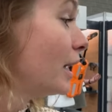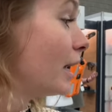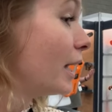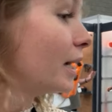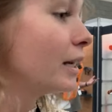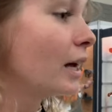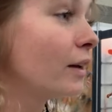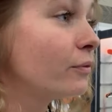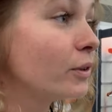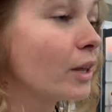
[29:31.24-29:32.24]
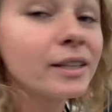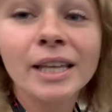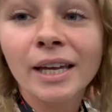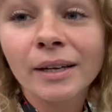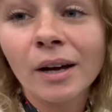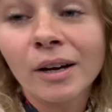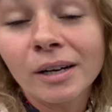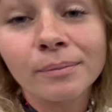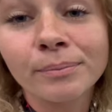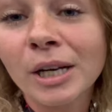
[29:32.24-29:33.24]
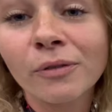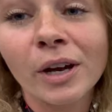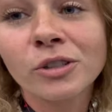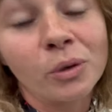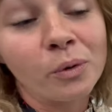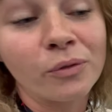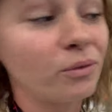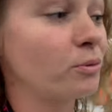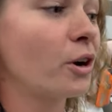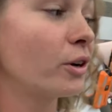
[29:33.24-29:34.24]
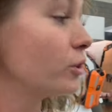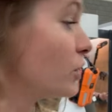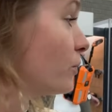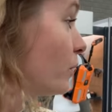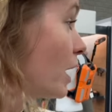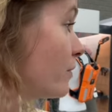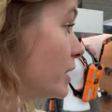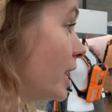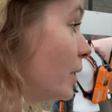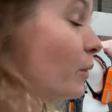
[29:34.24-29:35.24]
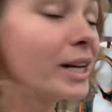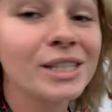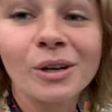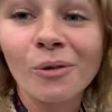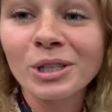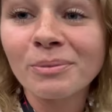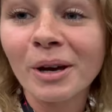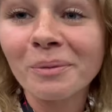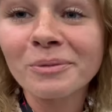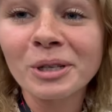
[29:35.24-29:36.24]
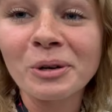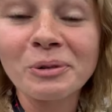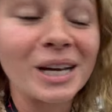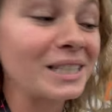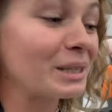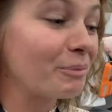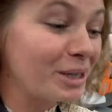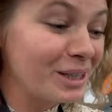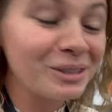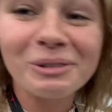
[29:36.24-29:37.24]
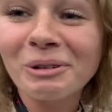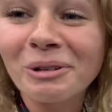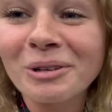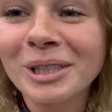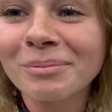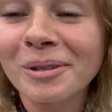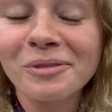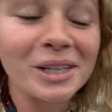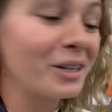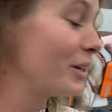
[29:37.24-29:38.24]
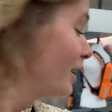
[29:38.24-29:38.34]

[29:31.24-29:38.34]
and I feel like they um, manufacture a wonderful product, just from what I've seen and what he's told us about them. So, guys, let me uh, do a little close up of their